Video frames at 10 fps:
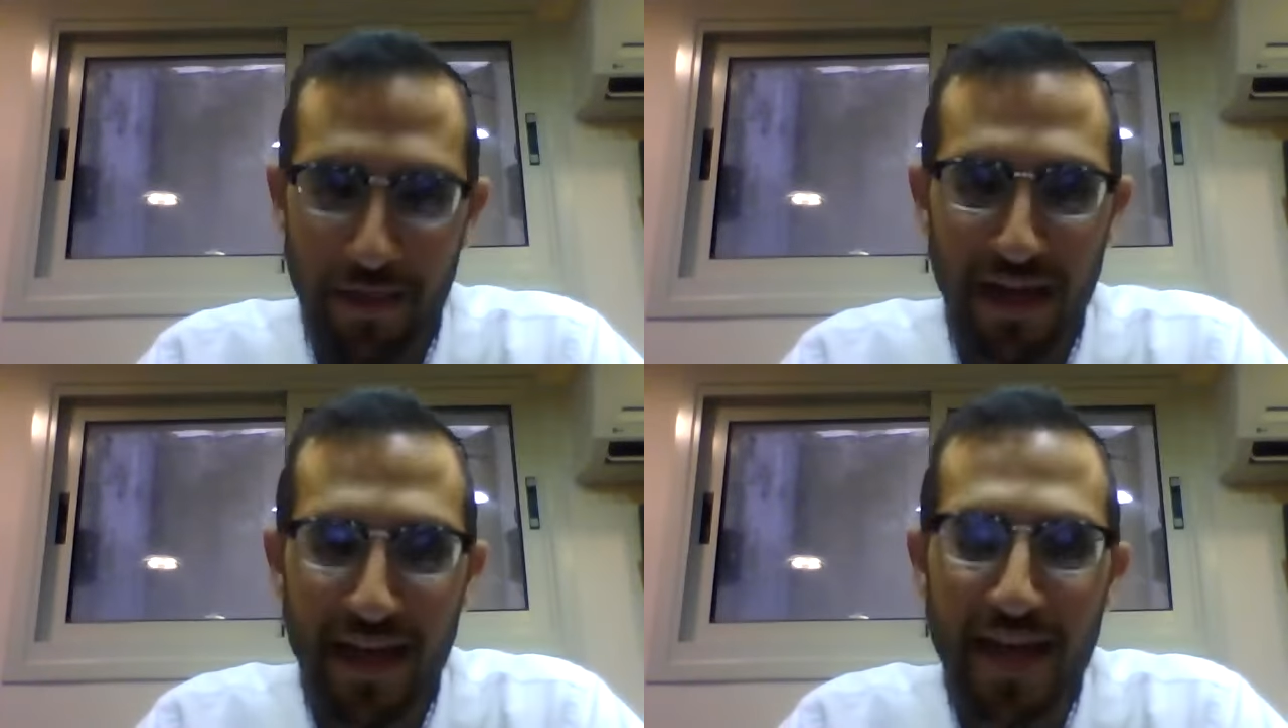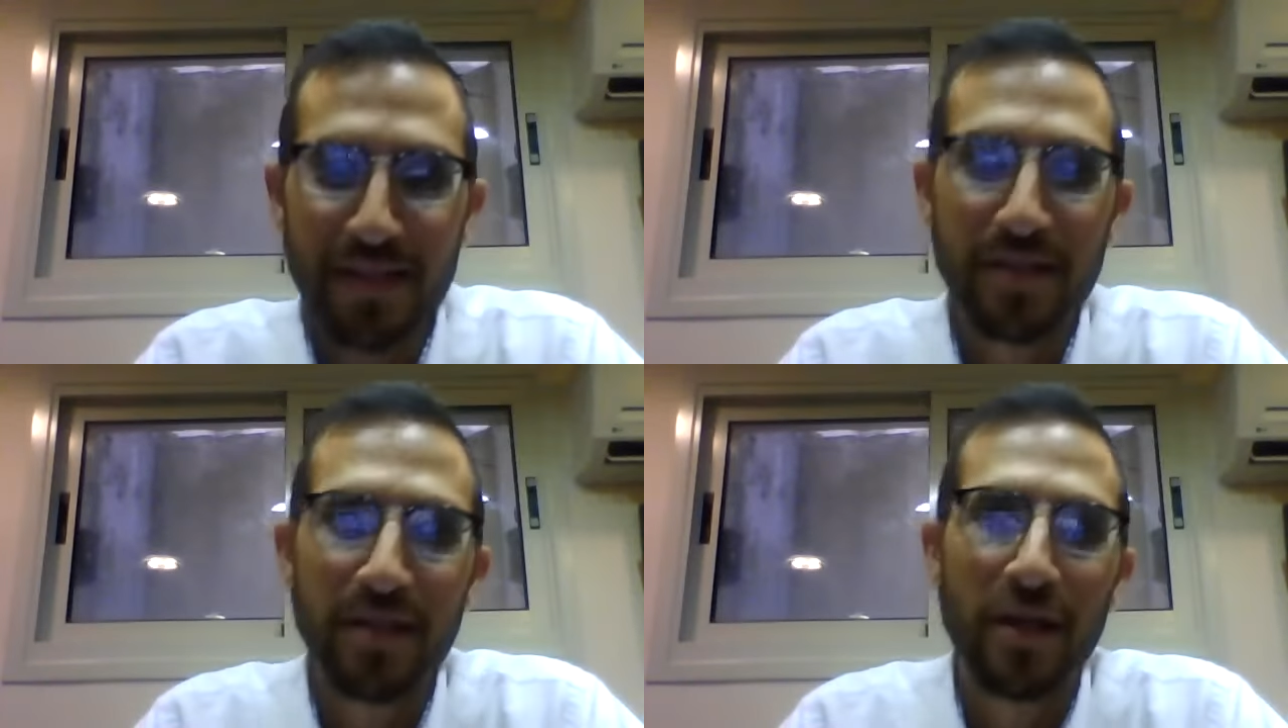
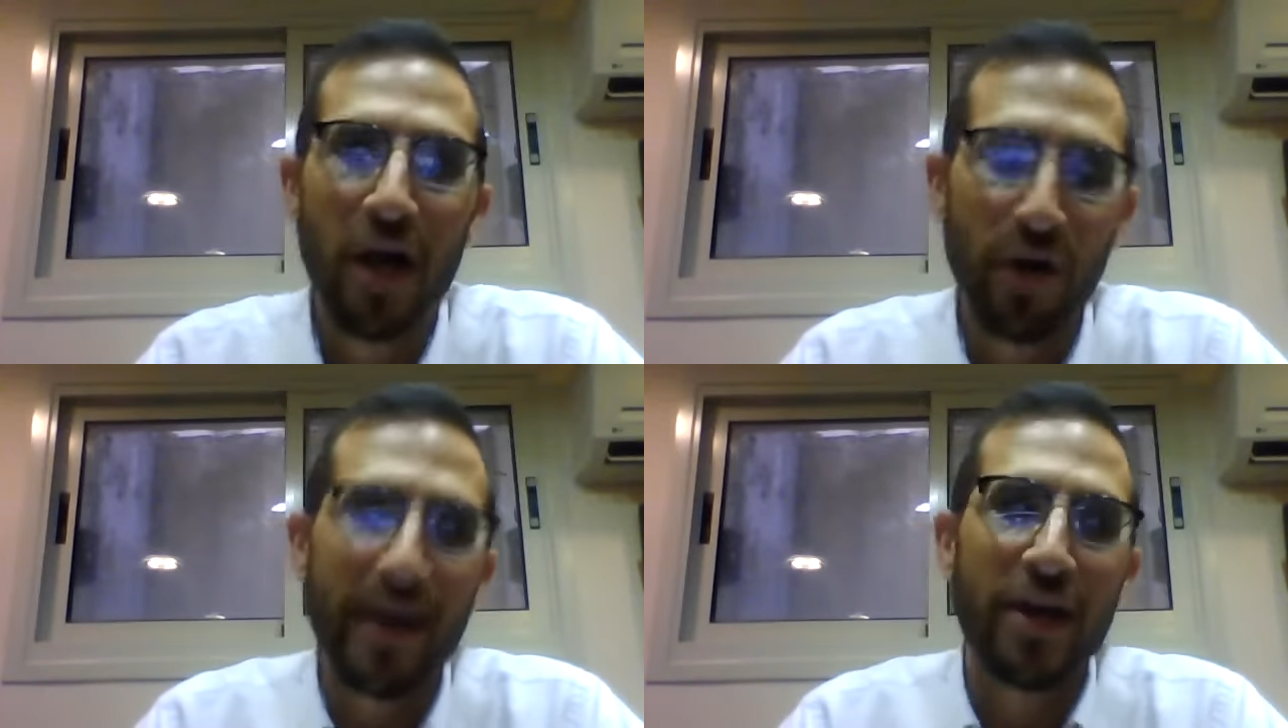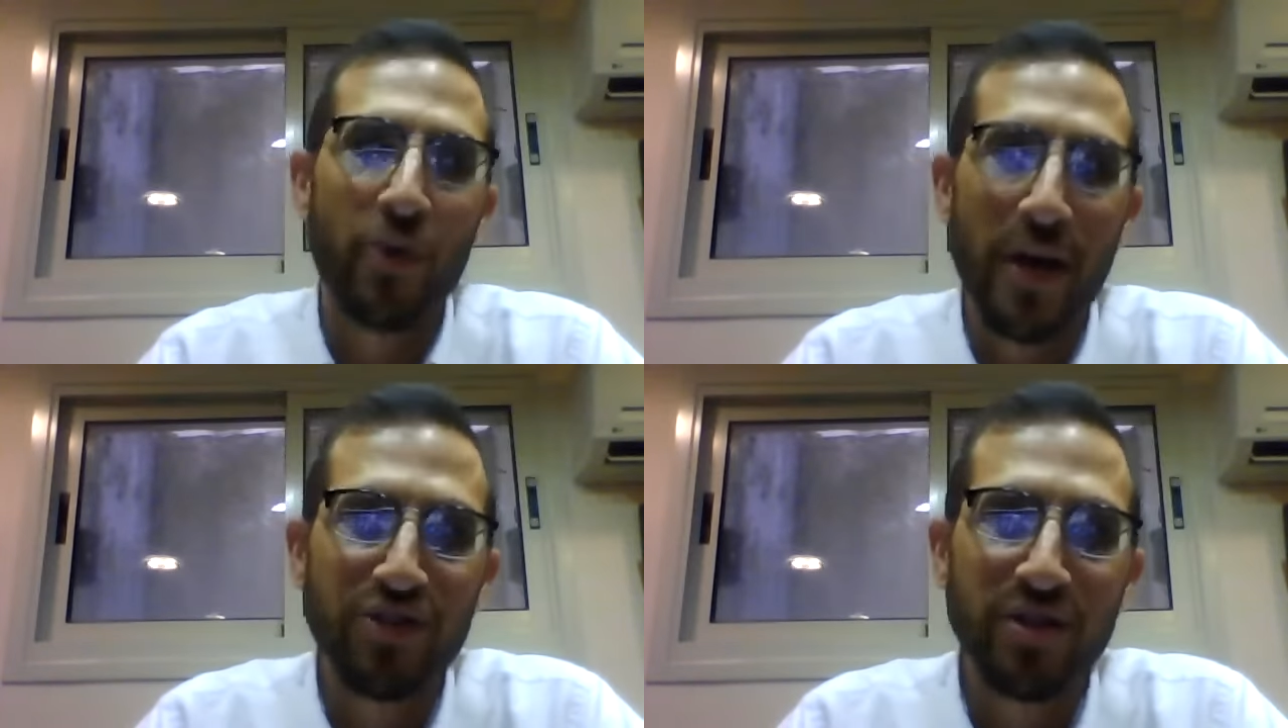case. Okay,
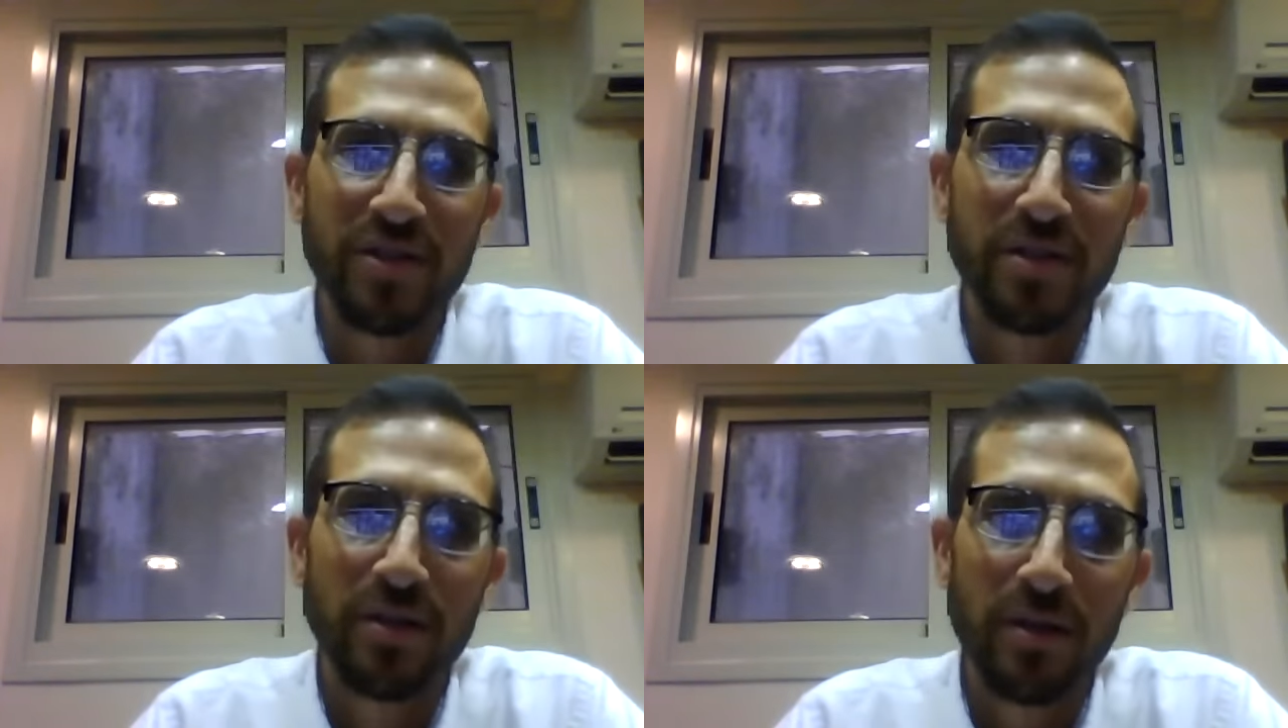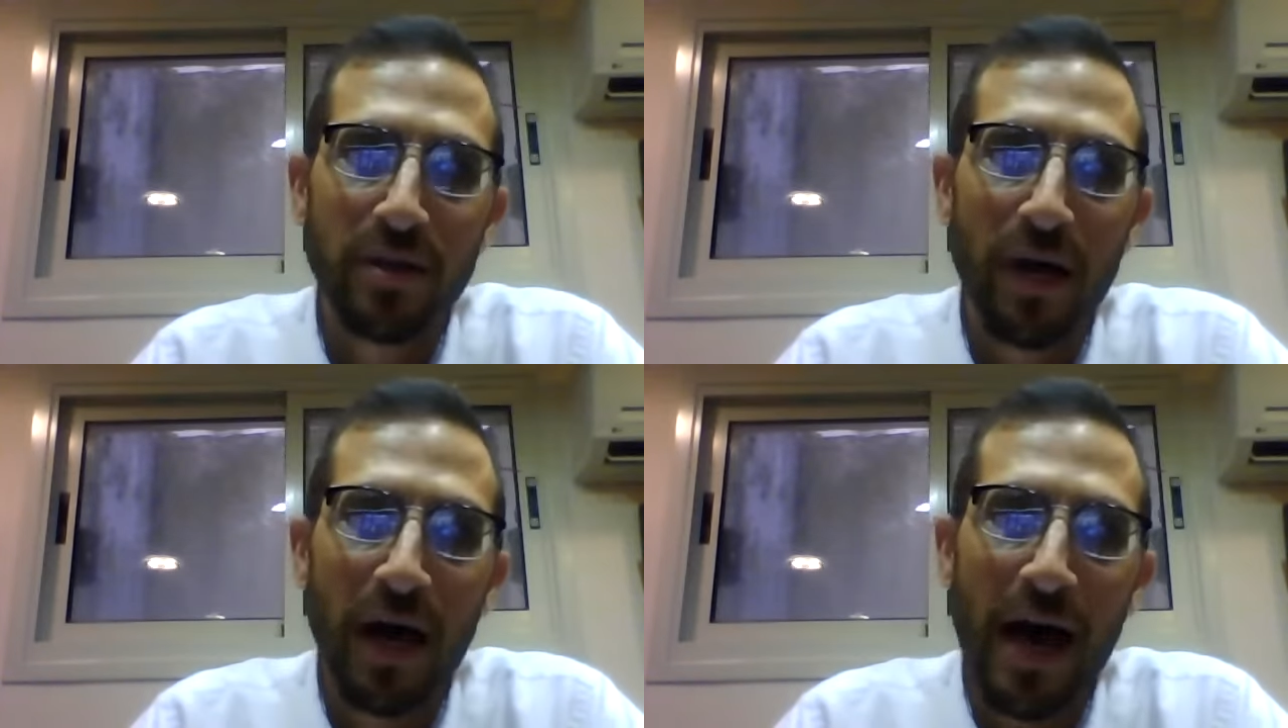questions.
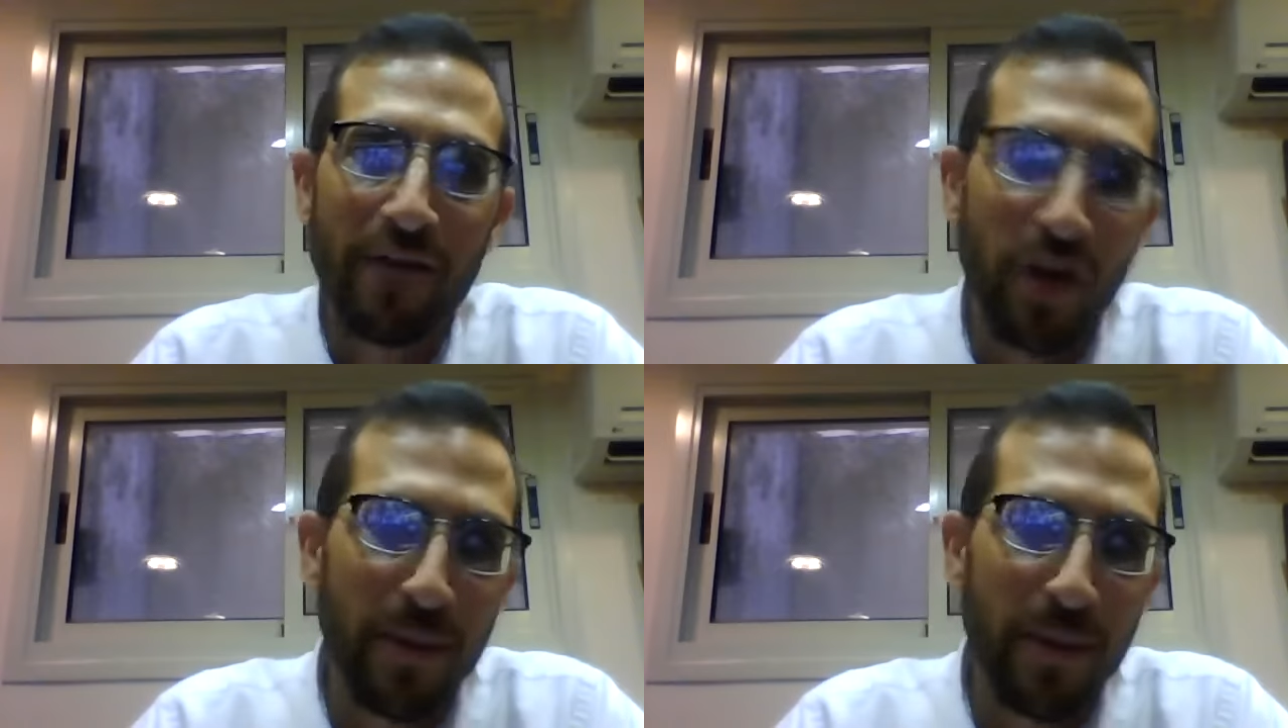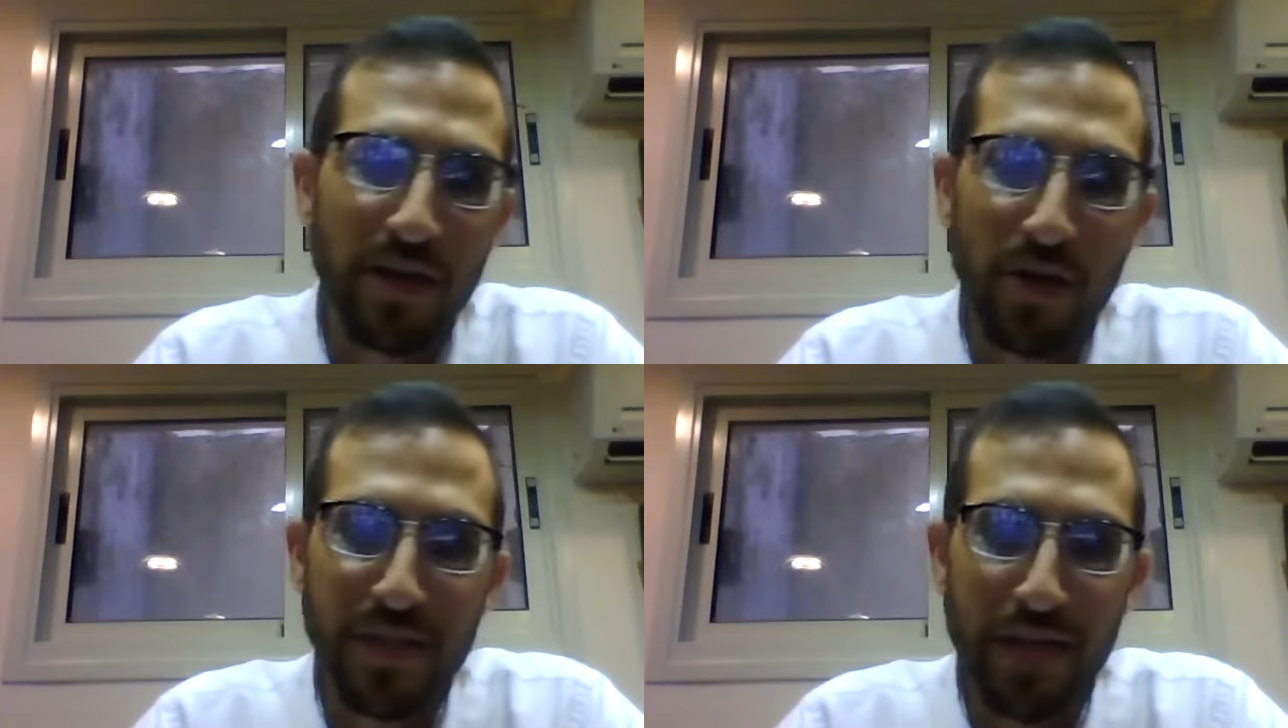Avram and then
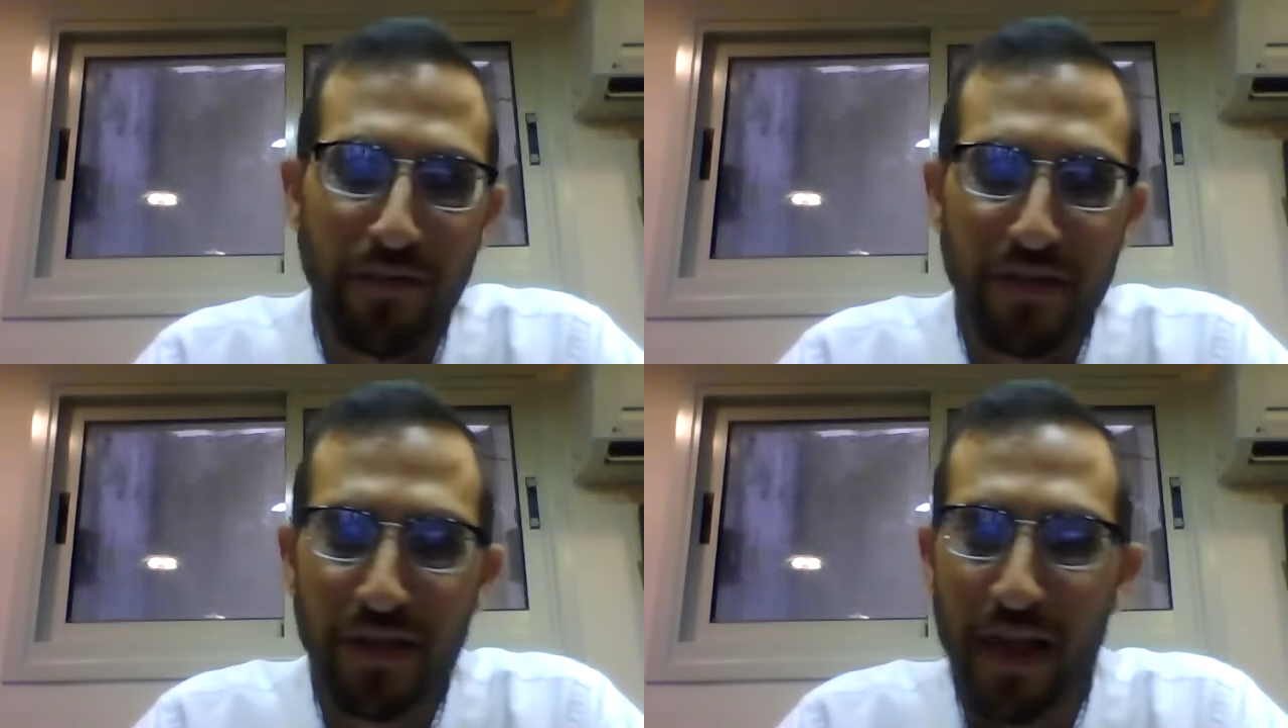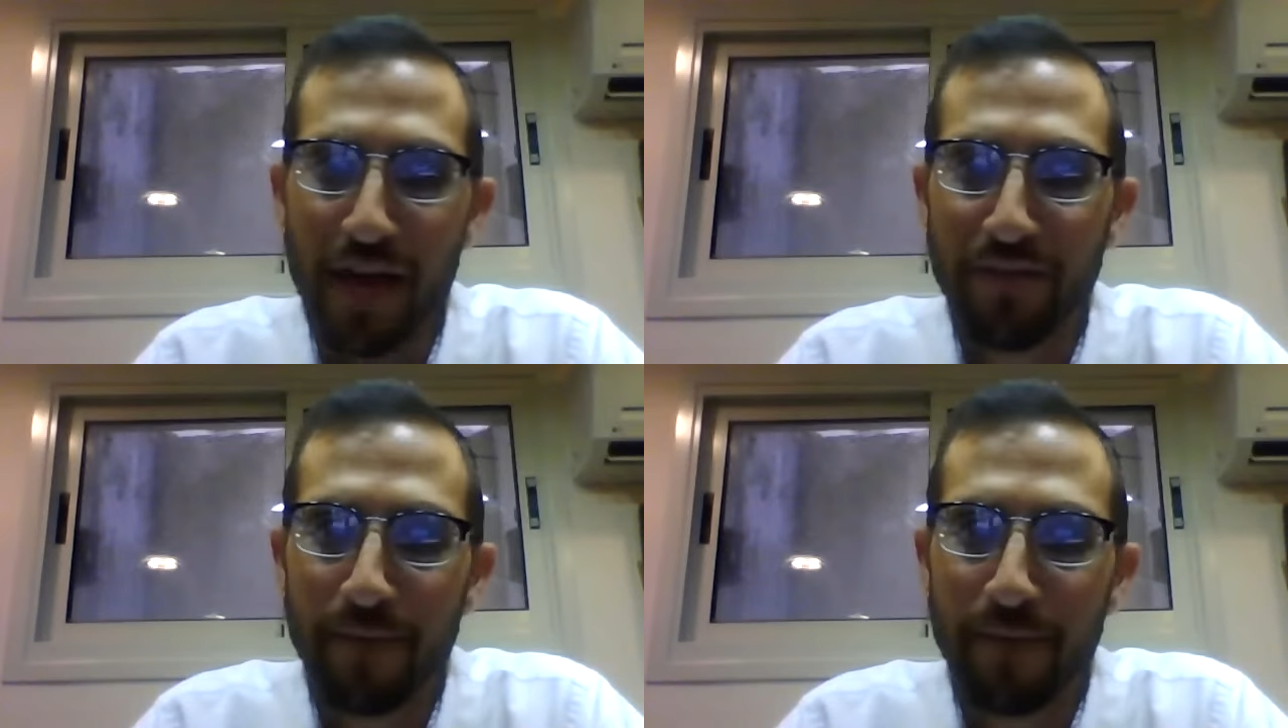Yosef, if you still have.
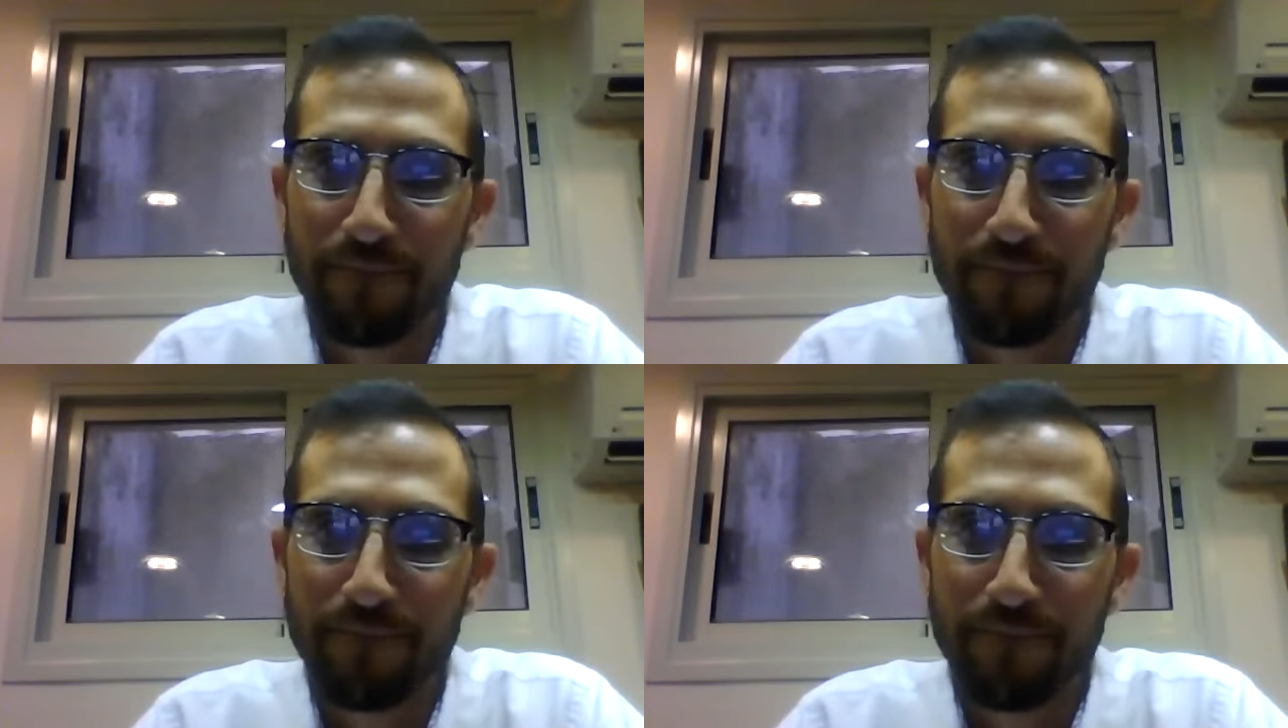Yeah.